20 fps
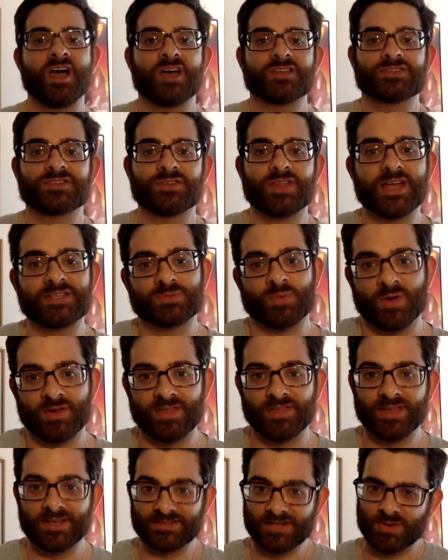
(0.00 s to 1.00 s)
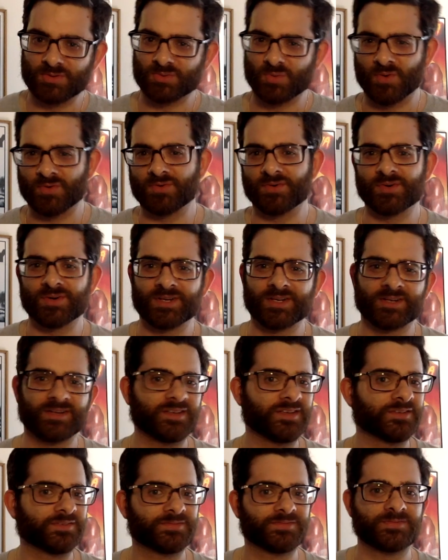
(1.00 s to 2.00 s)
So that's one of the things I was wondering
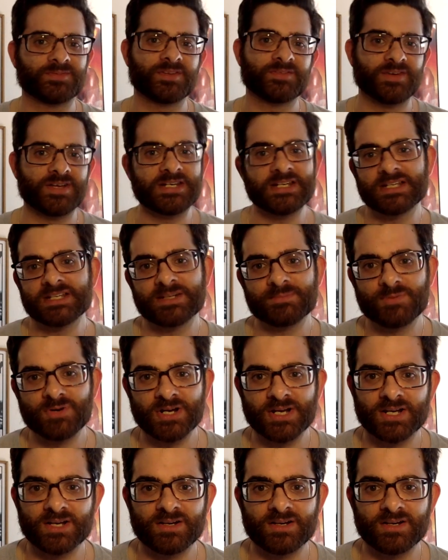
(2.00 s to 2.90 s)
if I needed to bring.